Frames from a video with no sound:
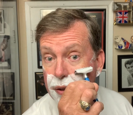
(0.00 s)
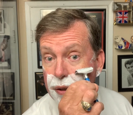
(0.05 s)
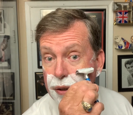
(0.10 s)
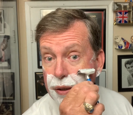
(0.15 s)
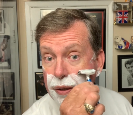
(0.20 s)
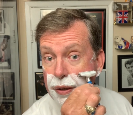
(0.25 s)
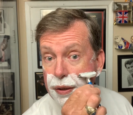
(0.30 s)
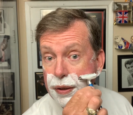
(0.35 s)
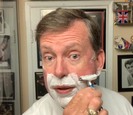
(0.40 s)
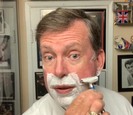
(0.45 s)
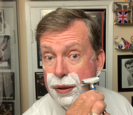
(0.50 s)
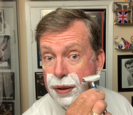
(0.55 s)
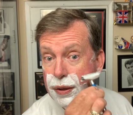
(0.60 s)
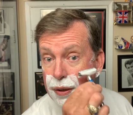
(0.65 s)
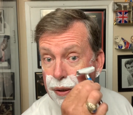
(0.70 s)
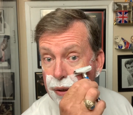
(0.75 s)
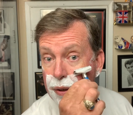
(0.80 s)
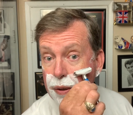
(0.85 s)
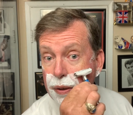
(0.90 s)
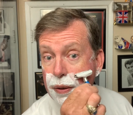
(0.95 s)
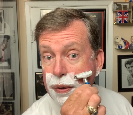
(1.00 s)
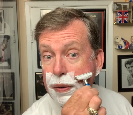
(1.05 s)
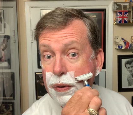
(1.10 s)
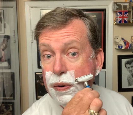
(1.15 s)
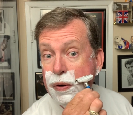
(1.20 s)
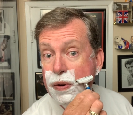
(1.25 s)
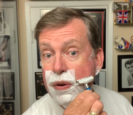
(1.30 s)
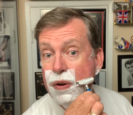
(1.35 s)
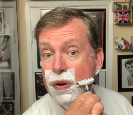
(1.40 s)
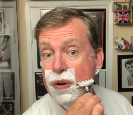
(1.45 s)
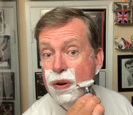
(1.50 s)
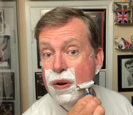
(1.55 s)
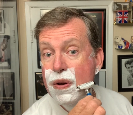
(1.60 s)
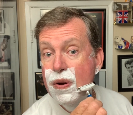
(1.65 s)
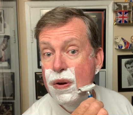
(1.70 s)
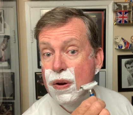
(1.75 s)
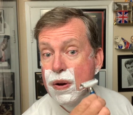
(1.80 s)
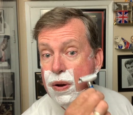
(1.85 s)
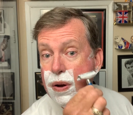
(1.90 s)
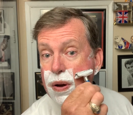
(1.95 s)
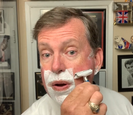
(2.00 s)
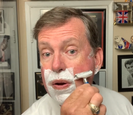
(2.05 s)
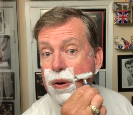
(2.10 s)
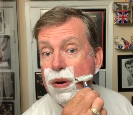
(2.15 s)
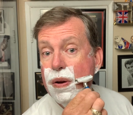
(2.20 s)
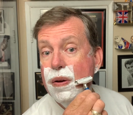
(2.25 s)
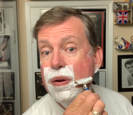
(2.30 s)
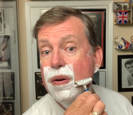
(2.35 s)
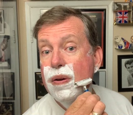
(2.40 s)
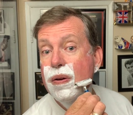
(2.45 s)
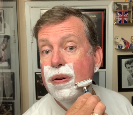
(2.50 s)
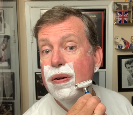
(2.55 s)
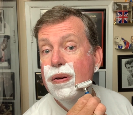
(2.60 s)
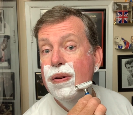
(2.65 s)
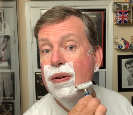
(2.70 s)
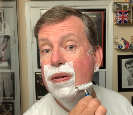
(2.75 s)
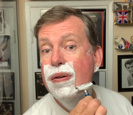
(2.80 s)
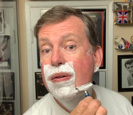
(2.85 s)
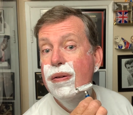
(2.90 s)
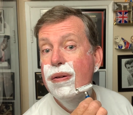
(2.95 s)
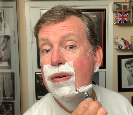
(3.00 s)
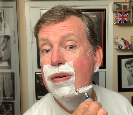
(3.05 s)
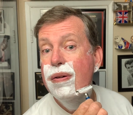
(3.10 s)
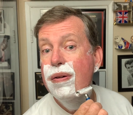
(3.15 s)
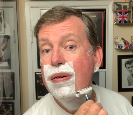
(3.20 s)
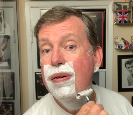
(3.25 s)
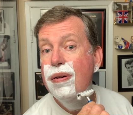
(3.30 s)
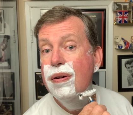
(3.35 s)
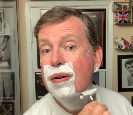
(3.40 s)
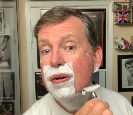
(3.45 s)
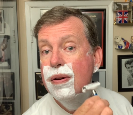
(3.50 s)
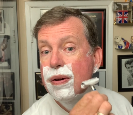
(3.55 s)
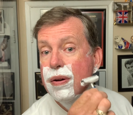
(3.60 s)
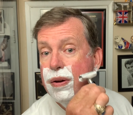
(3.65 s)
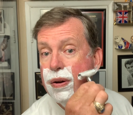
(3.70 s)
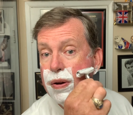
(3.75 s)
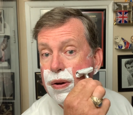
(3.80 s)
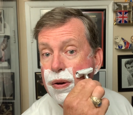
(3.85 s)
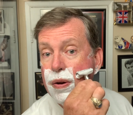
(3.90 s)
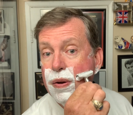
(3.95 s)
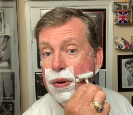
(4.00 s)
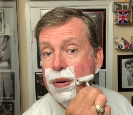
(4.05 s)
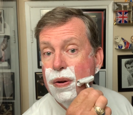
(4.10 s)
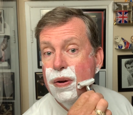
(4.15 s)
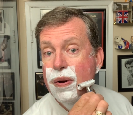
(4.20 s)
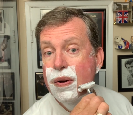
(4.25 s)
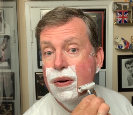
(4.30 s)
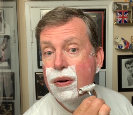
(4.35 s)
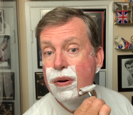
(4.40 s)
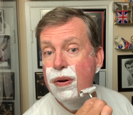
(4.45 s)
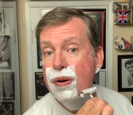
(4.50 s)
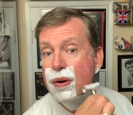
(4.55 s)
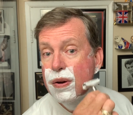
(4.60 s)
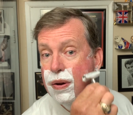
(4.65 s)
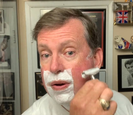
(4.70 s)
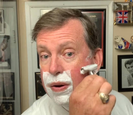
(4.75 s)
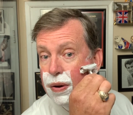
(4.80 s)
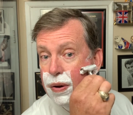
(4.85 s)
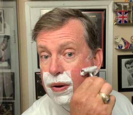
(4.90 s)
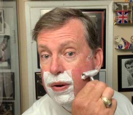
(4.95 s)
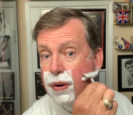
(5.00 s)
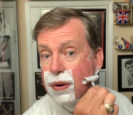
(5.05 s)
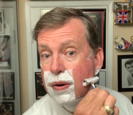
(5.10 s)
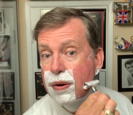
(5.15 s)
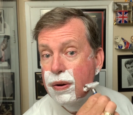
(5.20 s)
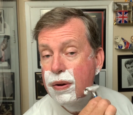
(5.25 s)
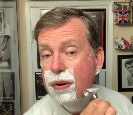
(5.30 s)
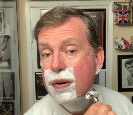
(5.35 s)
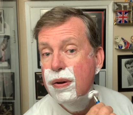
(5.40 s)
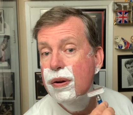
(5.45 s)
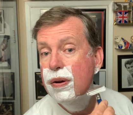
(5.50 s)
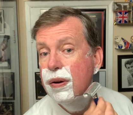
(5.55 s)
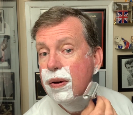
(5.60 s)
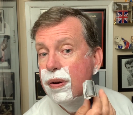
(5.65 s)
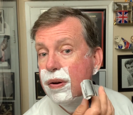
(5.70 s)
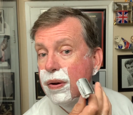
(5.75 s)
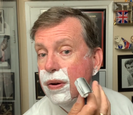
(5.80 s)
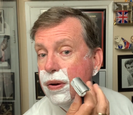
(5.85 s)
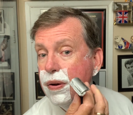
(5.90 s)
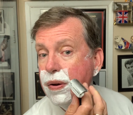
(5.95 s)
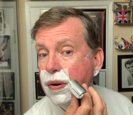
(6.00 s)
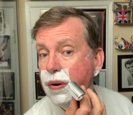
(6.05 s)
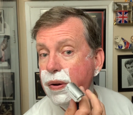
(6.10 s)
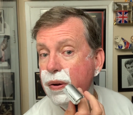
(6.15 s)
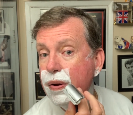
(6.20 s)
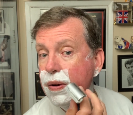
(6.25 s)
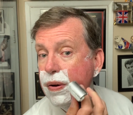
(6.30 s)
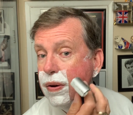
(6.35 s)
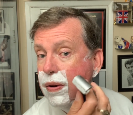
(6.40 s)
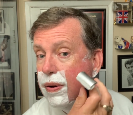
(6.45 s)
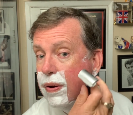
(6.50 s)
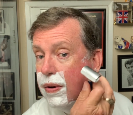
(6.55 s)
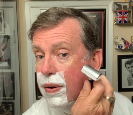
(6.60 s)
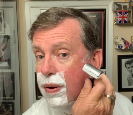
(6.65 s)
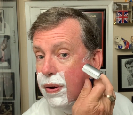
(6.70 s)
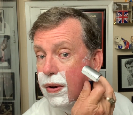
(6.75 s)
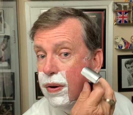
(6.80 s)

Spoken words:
No one is speaking in this clip.